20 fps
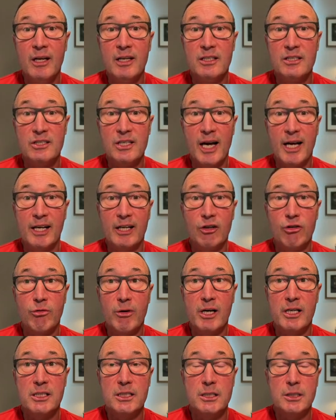starting
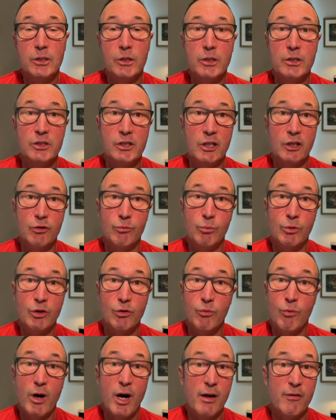Christchurch, and you would
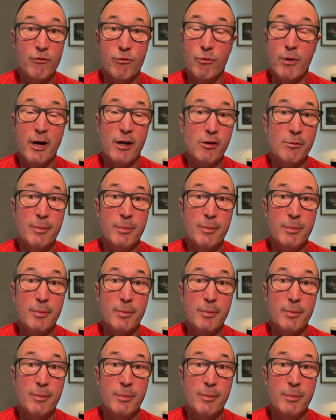arrive around